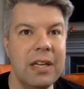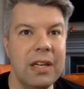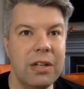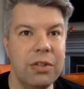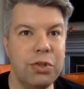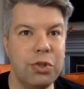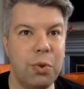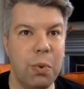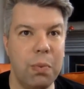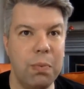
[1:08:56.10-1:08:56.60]

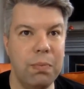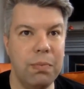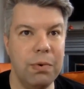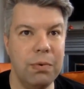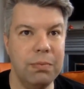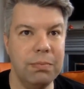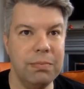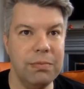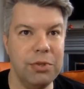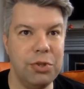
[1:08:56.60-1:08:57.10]
shoom,
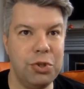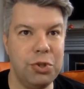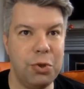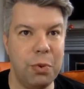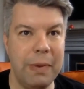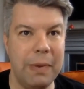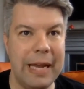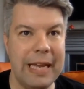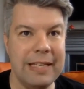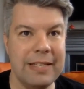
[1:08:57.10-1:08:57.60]
um,
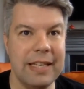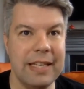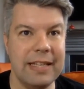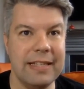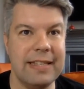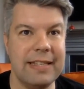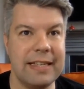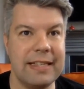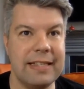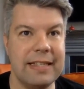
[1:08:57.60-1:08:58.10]
shoom, into the
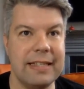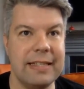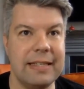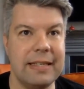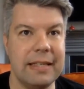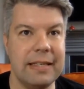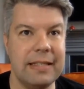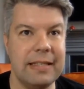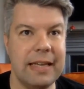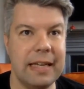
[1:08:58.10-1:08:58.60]

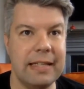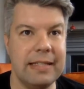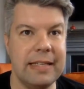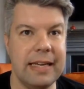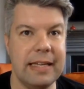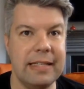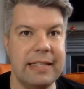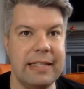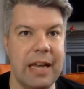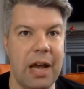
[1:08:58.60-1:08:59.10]
sixes. Da da
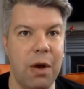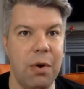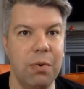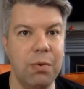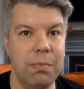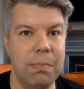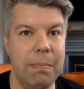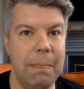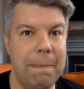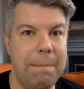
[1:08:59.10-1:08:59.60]
da,
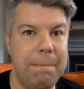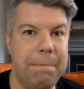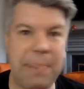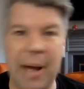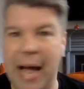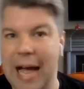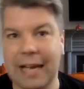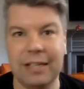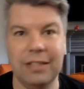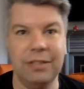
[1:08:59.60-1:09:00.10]
um,
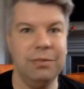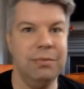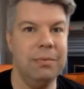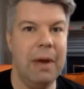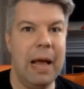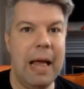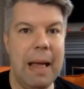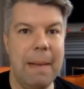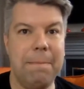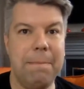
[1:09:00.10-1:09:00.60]
ba, um,
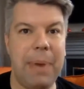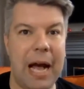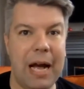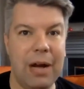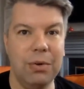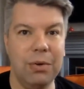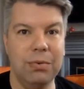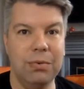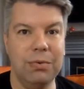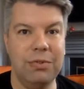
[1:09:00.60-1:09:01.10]
ba,
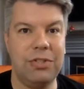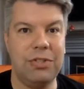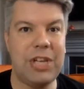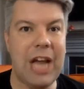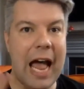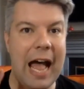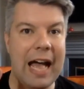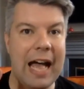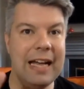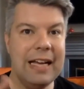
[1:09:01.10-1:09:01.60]
um,
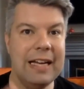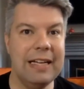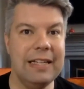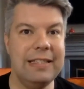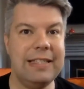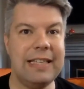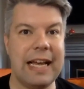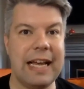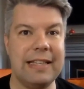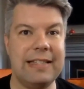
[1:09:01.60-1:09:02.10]
cha.
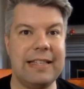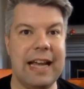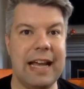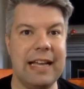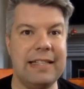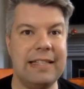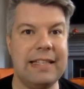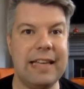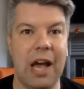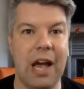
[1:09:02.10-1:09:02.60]
Da da
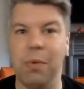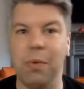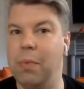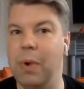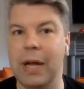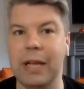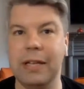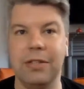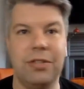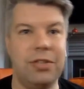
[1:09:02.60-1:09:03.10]
da,
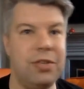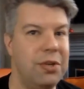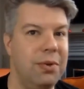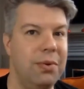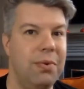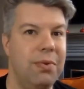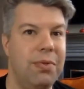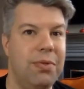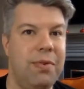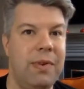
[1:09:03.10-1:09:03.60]
one two
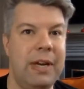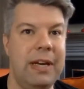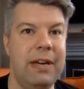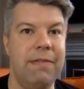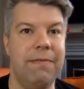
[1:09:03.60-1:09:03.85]
three